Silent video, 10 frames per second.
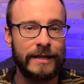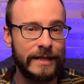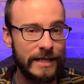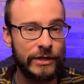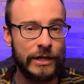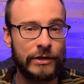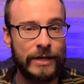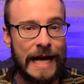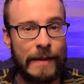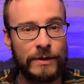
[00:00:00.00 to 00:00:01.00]
These ginger
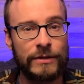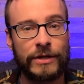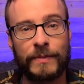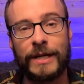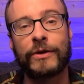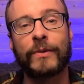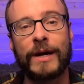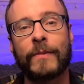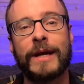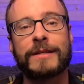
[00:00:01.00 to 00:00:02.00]
capsules could be a
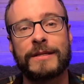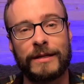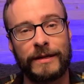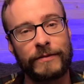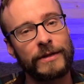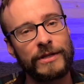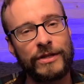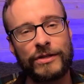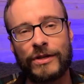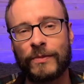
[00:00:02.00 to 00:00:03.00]
great way to deliver the
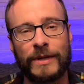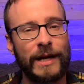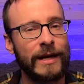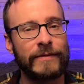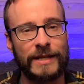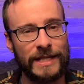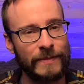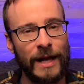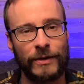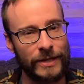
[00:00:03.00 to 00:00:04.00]
ginger without having to
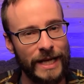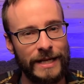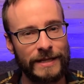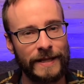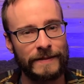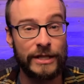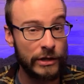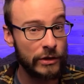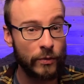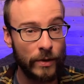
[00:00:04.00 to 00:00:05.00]
smell or taste it. Did
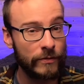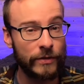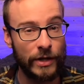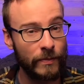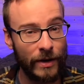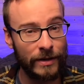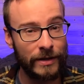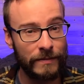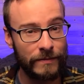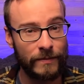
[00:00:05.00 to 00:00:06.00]
ginger work for your
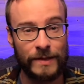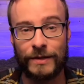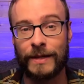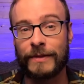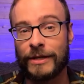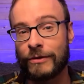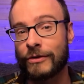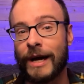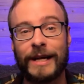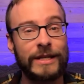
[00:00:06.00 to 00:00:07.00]
partner? Was there something you
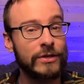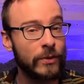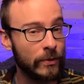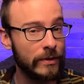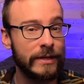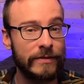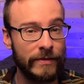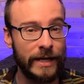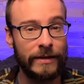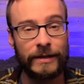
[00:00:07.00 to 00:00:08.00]
tried and totally
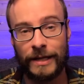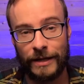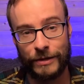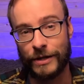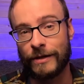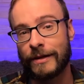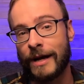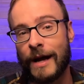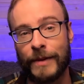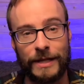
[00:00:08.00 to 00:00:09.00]
failed? Share it in the
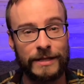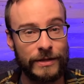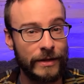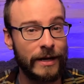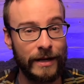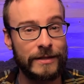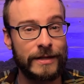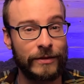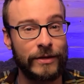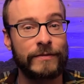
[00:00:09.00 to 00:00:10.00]
comments so that others
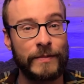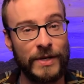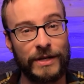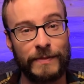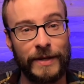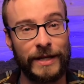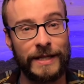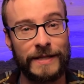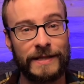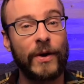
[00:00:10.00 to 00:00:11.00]
can learn from your
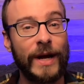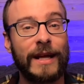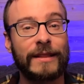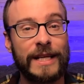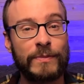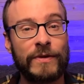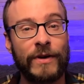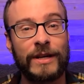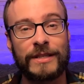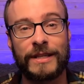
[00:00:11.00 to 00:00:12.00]
experience. Okay, let's move
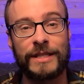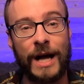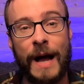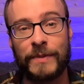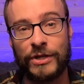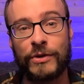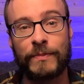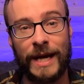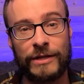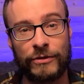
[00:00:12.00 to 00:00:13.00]
on to the top 2
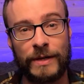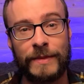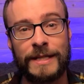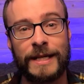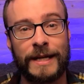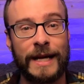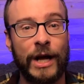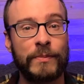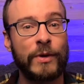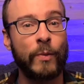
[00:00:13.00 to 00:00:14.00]
best treatments that can
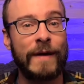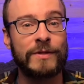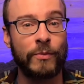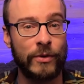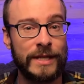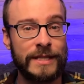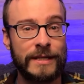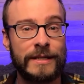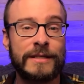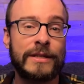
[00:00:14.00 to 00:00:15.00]
help your wife's morning
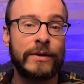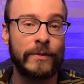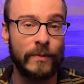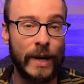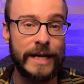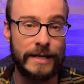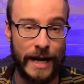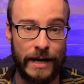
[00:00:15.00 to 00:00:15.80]
sickness right now.